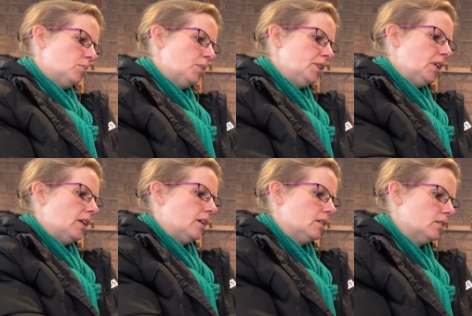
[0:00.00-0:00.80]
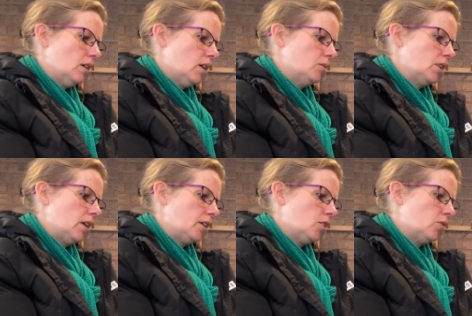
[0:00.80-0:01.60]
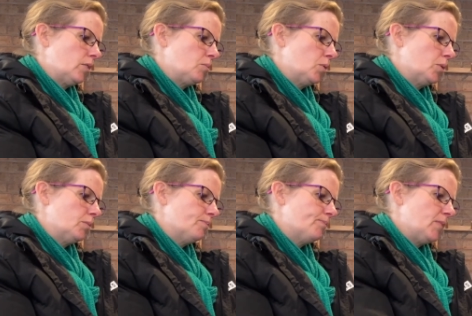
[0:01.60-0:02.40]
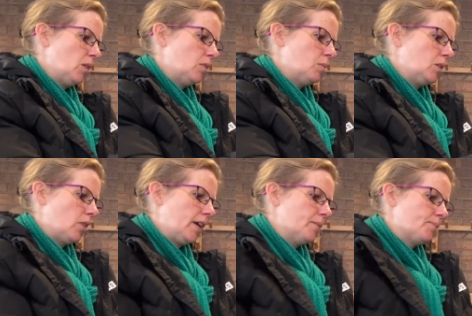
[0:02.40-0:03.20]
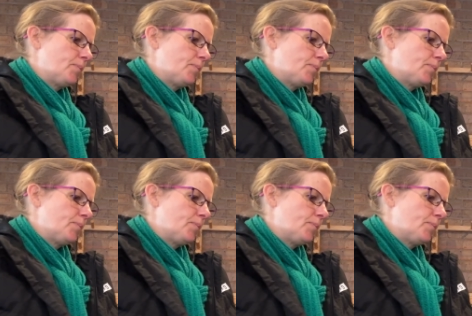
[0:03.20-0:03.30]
but yeah, I would like your input. That would be great,